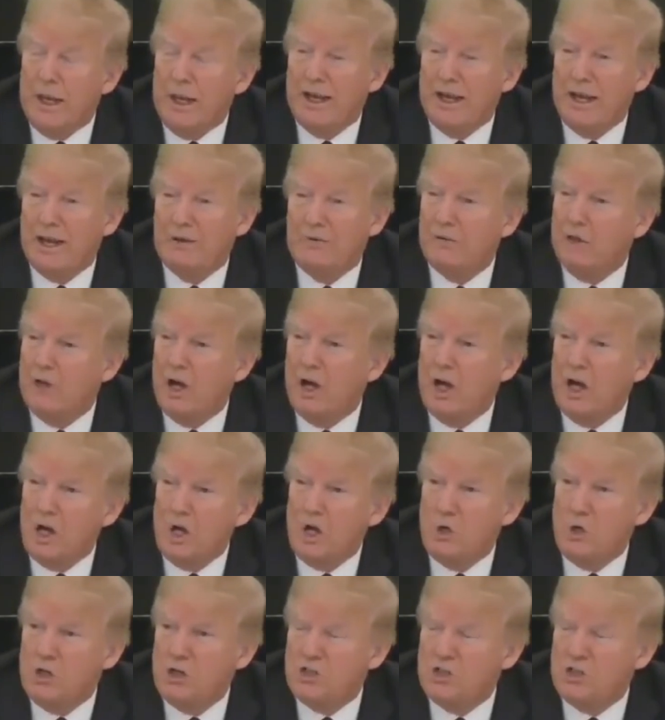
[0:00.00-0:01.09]
And out of the
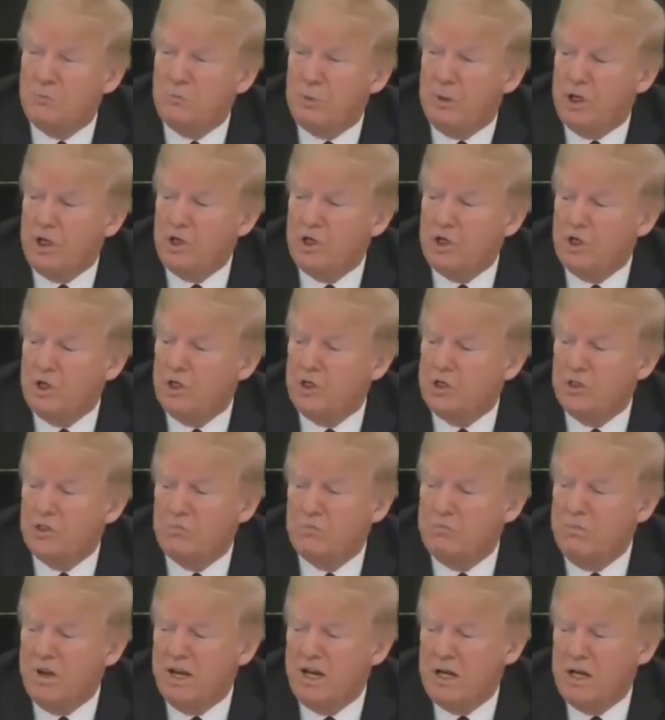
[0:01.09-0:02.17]
hundreds of
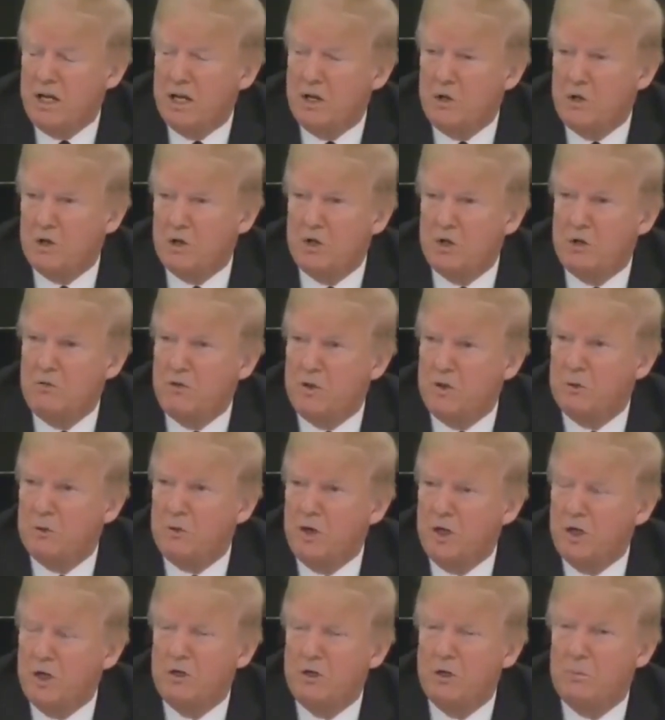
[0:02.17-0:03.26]
patients, many hundreds, over
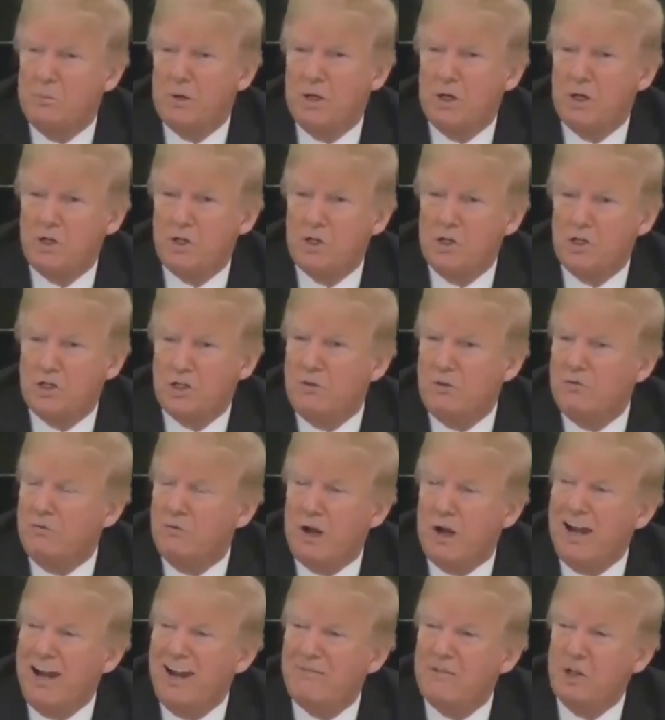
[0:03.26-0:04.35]
300 patients,
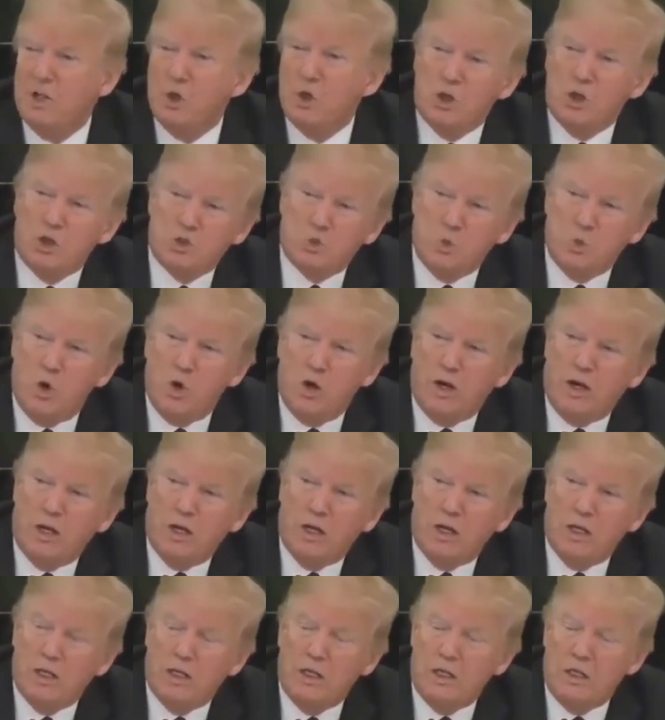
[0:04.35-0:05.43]
I haven't lost one.
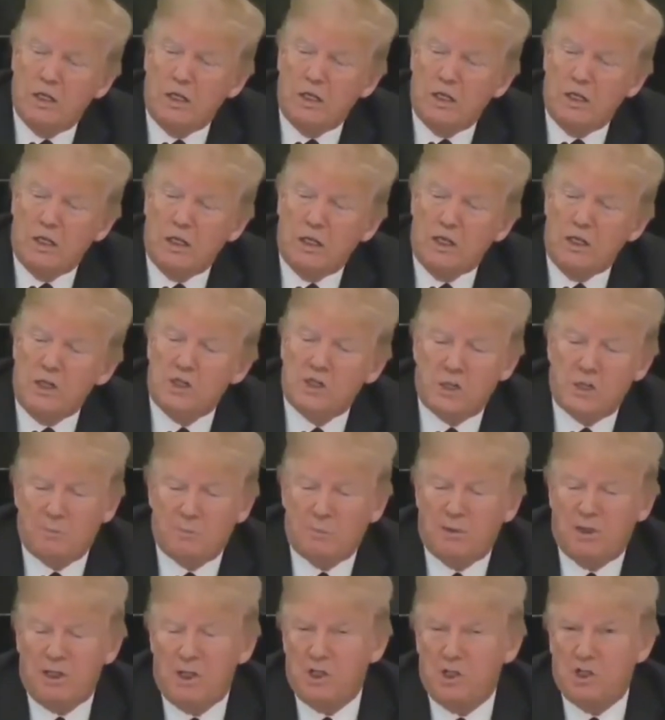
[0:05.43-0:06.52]
He
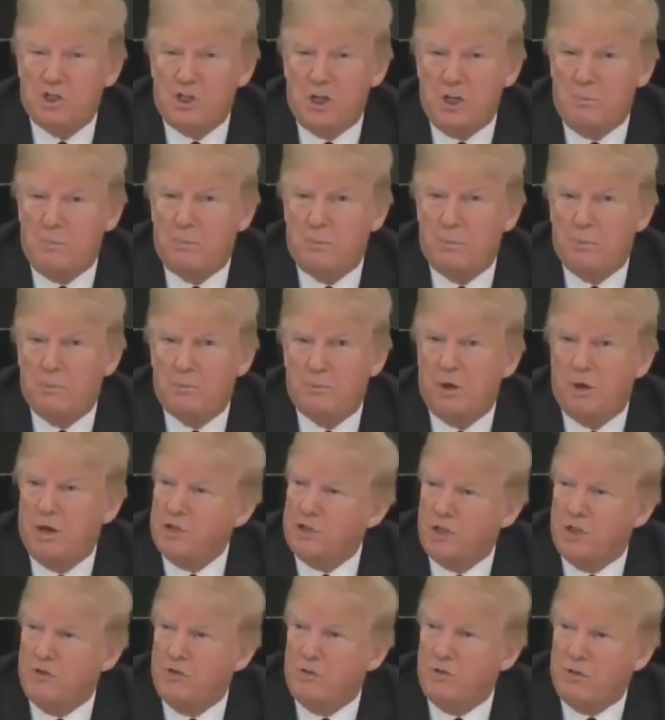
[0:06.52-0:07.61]
said, please keep
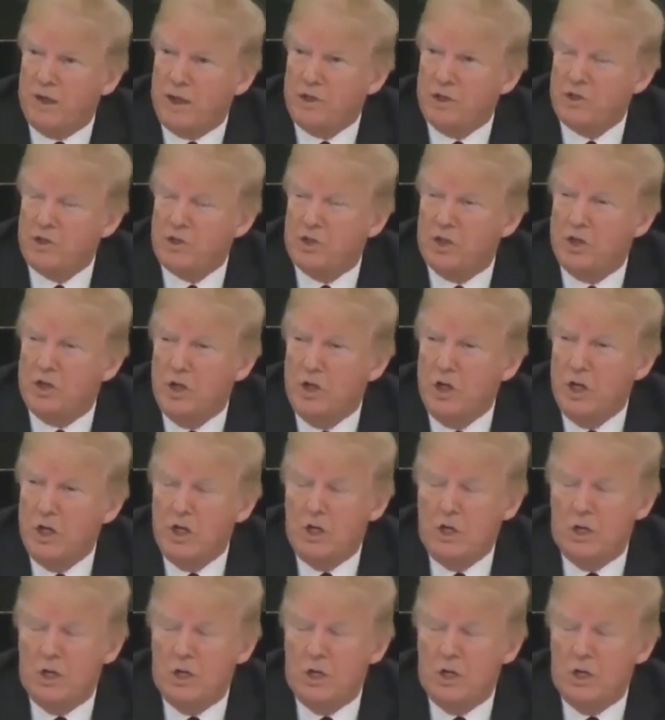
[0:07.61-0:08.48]
pressing that, sir.